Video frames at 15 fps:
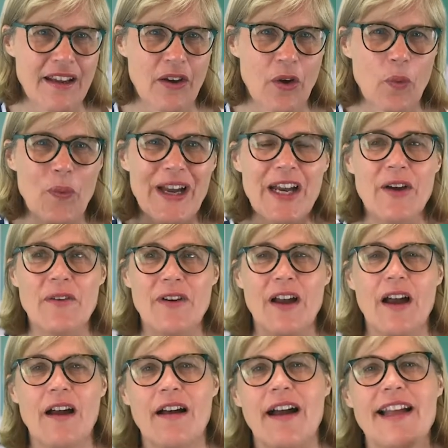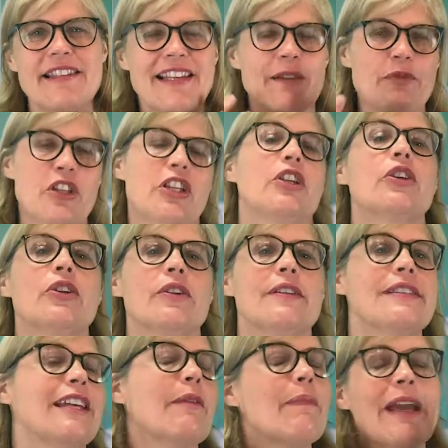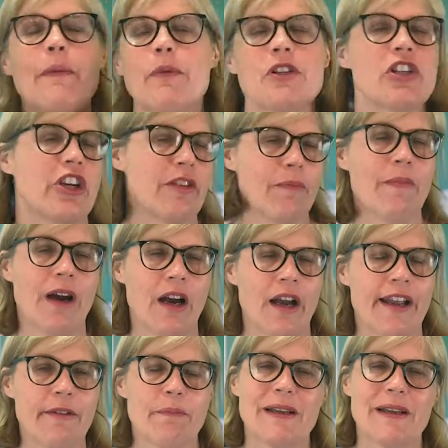Well, it's up to you. Some people don't mind,